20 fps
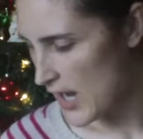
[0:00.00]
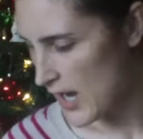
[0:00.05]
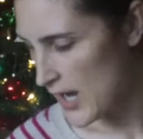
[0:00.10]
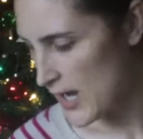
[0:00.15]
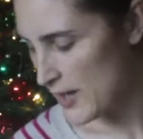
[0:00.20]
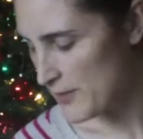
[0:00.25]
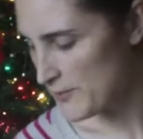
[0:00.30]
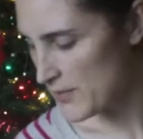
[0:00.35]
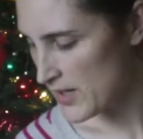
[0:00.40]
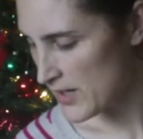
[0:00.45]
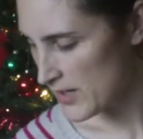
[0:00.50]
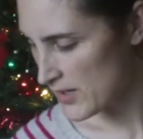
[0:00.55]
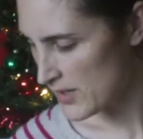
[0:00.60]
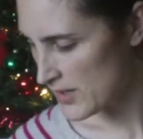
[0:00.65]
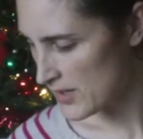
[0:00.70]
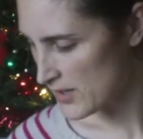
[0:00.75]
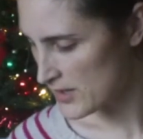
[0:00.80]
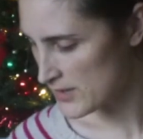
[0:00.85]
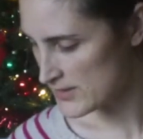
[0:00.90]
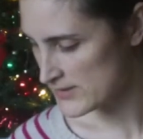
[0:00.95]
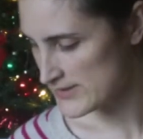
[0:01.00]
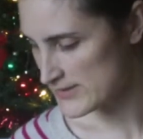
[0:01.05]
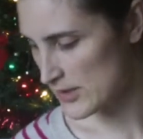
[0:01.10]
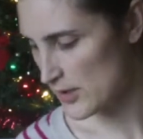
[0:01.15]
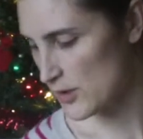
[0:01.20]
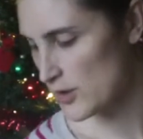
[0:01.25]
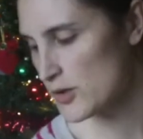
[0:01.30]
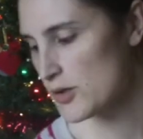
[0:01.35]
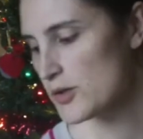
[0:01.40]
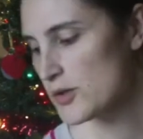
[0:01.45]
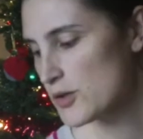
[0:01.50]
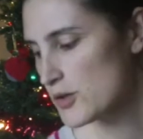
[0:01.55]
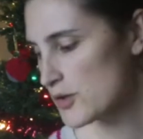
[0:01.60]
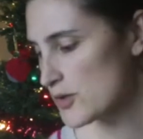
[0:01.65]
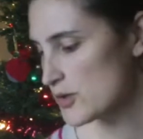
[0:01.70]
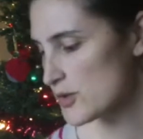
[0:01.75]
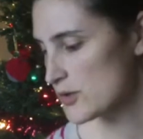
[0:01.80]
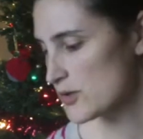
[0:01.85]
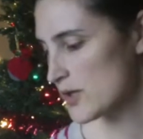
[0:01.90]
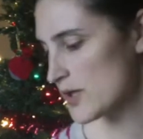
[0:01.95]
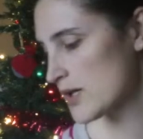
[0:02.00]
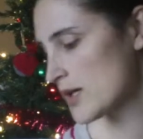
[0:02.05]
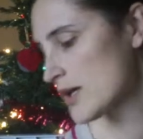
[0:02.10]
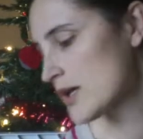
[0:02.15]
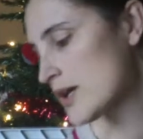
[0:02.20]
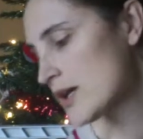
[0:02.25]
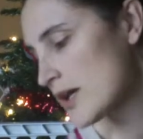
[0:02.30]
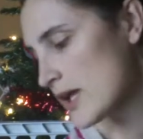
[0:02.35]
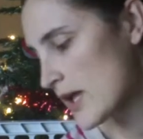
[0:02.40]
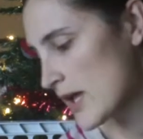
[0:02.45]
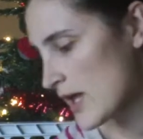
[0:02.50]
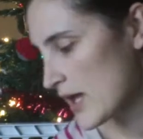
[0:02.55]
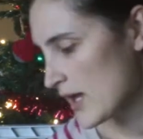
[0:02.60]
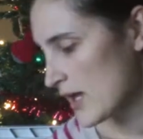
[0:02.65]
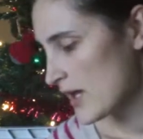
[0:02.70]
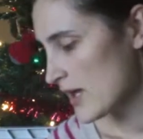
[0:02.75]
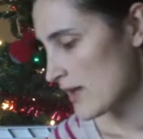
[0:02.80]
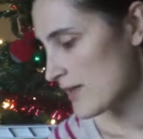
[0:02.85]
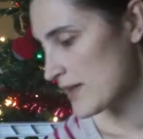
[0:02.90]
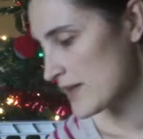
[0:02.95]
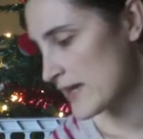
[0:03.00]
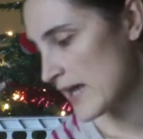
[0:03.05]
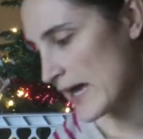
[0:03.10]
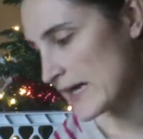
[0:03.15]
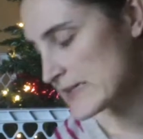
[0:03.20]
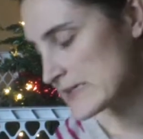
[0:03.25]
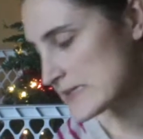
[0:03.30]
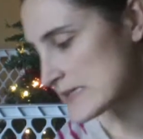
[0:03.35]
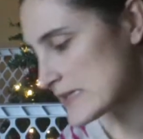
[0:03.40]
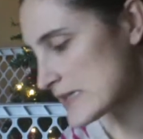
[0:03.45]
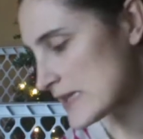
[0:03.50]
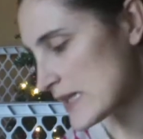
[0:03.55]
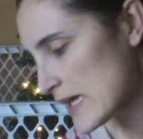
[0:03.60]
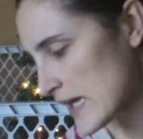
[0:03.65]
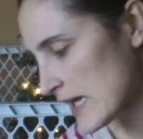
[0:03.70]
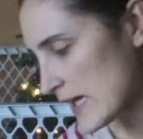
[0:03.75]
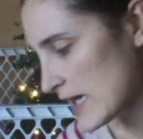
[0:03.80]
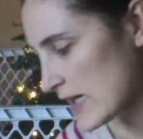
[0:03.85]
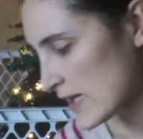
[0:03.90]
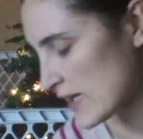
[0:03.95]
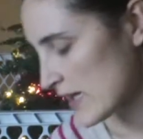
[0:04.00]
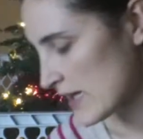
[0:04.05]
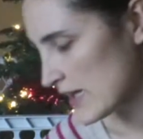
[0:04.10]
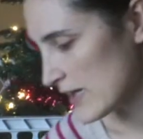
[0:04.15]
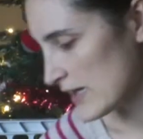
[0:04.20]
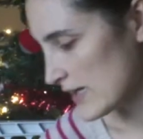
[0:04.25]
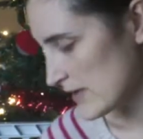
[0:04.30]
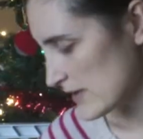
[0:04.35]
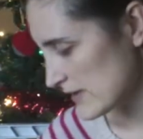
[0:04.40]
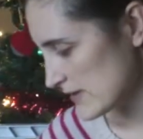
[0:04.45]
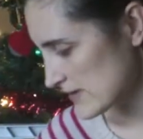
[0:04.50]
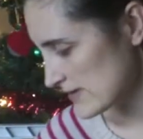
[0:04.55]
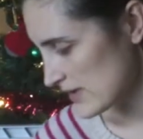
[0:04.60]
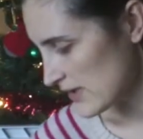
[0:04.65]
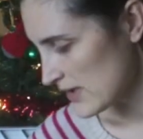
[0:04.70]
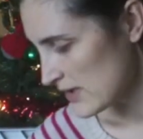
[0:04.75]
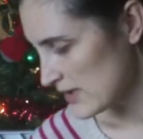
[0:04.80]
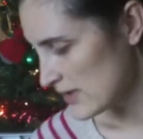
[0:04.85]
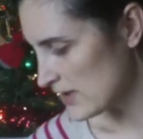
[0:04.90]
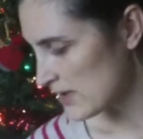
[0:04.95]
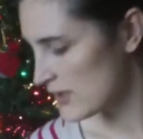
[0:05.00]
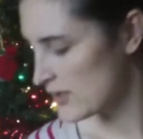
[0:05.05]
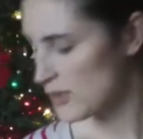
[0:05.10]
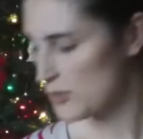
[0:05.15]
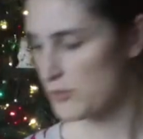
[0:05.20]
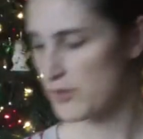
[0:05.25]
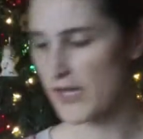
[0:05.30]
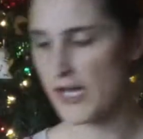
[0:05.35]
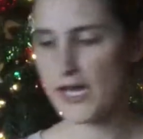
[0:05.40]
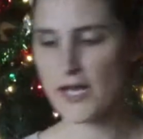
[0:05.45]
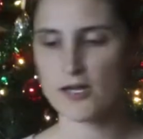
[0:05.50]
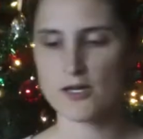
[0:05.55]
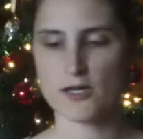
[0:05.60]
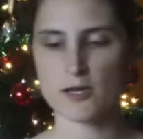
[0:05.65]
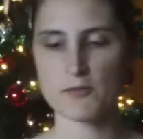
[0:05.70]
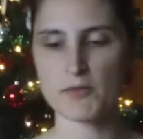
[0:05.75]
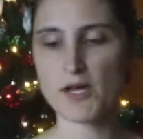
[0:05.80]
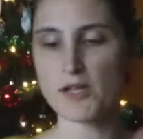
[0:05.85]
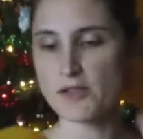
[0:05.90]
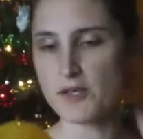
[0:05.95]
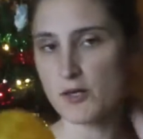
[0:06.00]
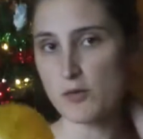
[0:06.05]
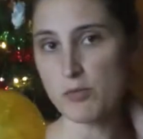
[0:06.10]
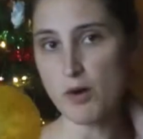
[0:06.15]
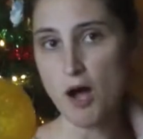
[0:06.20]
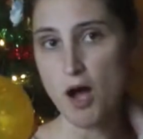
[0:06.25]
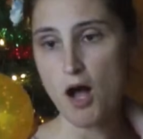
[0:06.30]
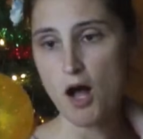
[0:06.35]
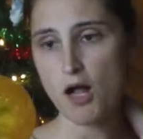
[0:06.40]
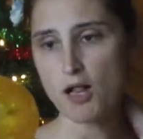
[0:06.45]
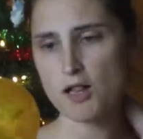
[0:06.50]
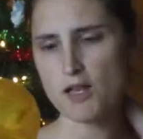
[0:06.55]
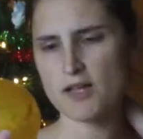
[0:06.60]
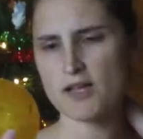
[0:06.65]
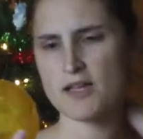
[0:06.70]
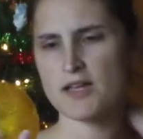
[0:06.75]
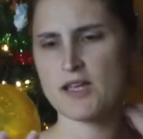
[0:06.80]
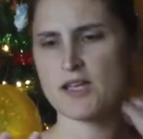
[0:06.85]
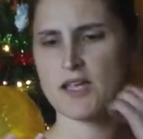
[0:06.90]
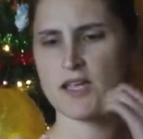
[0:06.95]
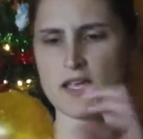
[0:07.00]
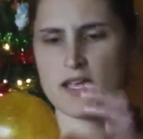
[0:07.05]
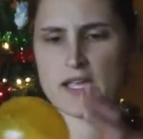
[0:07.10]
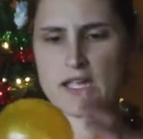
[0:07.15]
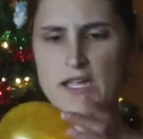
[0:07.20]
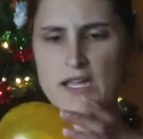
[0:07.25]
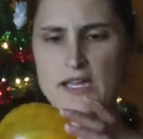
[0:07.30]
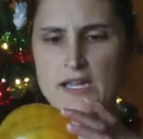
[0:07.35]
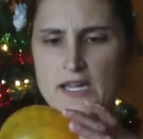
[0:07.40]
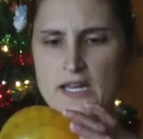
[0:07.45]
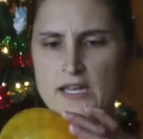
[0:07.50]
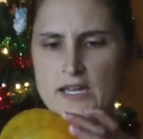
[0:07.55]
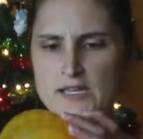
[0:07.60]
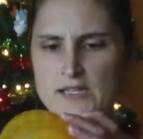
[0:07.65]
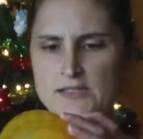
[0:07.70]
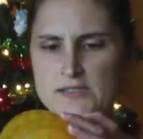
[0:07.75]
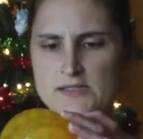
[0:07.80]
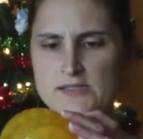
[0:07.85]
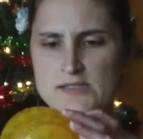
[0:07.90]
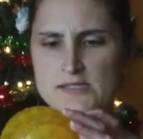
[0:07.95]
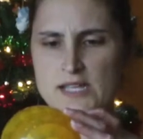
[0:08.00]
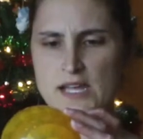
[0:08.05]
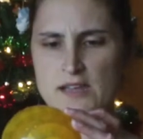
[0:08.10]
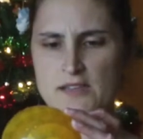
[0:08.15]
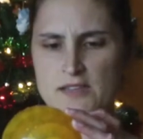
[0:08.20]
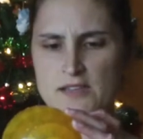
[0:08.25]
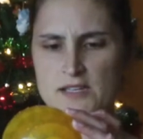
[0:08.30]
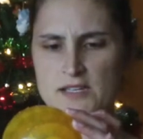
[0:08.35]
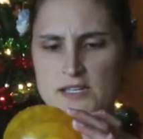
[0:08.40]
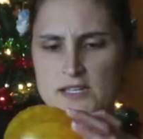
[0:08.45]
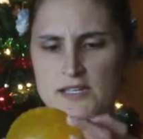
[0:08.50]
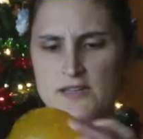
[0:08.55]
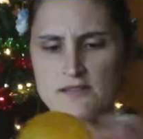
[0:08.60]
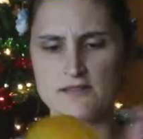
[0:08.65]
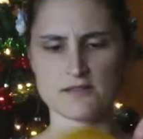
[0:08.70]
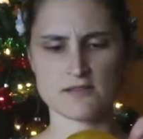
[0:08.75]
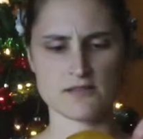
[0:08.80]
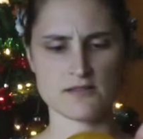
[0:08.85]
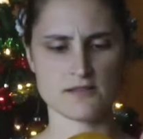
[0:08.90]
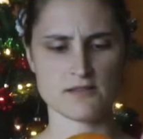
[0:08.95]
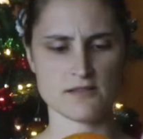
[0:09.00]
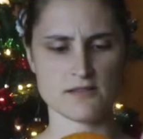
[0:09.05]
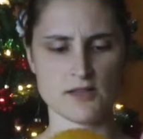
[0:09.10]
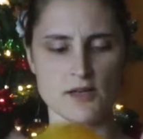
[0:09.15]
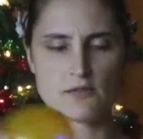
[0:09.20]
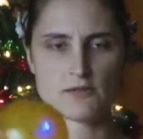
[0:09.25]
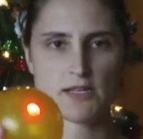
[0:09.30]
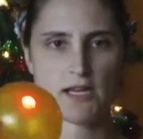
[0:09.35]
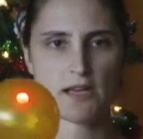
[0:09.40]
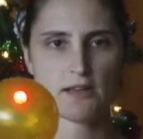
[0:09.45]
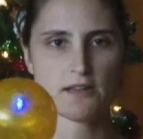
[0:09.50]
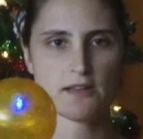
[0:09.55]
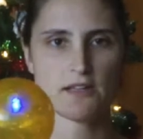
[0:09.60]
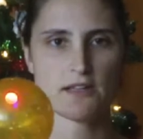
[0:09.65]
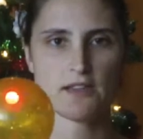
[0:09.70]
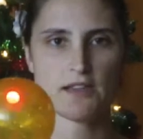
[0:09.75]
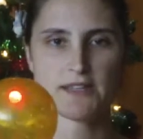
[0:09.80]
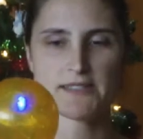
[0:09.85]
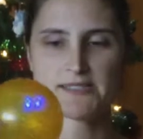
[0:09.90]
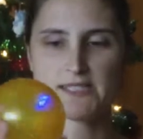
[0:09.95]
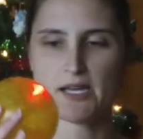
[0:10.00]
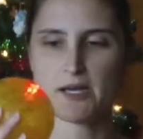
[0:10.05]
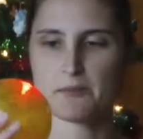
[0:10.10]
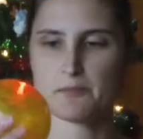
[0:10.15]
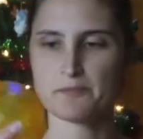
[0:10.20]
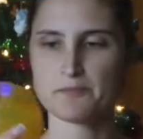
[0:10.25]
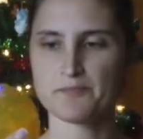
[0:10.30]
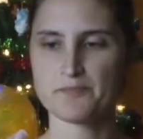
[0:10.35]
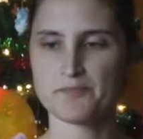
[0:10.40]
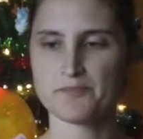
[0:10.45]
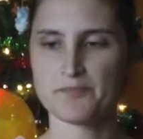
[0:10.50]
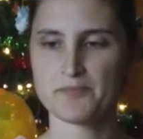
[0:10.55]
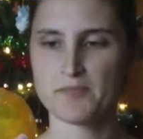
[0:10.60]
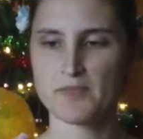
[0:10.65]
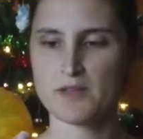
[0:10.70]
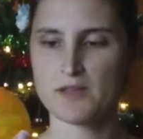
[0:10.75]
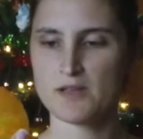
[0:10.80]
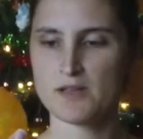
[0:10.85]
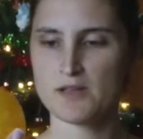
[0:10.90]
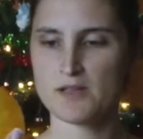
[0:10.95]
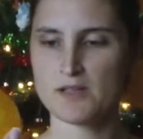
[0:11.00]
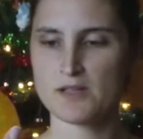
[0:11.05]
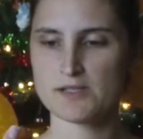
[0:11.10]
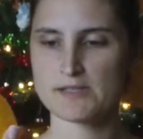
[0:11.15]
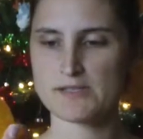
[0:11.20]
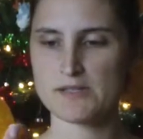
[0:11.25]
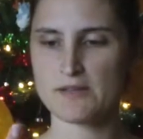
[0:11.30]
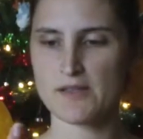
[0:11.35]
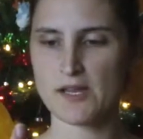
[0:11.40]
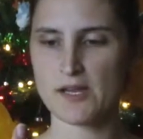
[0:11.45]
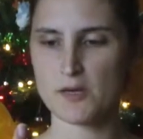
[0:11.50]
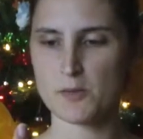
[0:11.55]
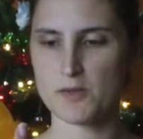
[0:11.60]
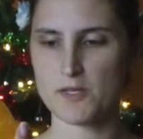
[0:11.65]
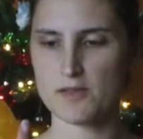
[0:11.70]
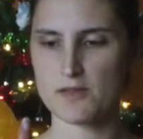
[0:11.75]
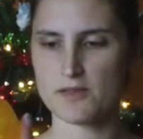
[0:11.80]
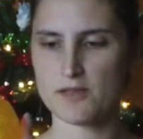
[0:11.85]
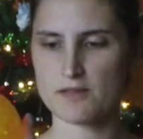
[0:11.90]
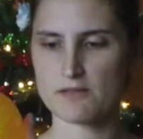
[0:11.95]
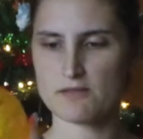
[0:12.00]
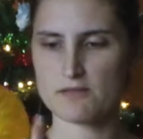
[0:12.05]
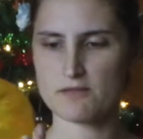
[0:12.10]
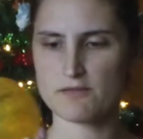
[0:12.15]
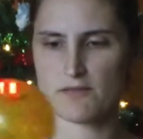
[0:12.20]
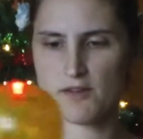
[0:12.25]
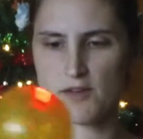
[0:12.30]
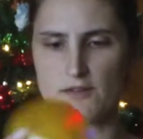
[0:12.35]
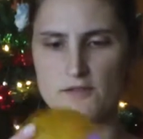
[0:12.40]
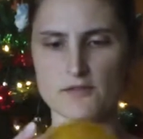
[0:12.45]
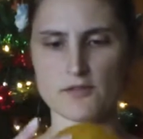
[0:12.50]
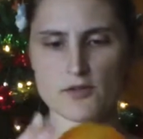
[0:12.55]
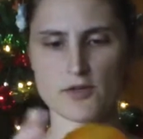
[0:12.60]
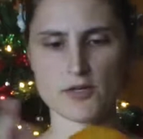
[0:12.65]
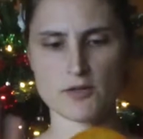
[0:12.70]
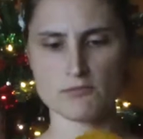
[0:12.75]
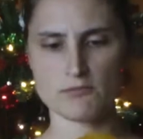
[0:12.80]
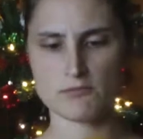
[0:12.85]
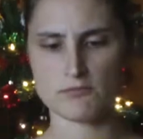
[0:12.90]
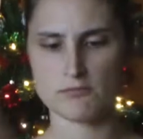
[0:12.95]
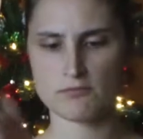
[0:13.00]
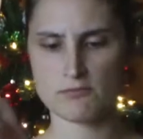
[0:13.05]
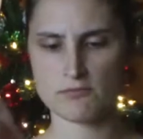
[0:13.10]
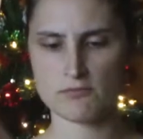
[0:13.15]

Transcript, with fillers: um, so the next thing is we got um, a little ball and I think it, oh yeah, it lights up. So that'll be fun for him.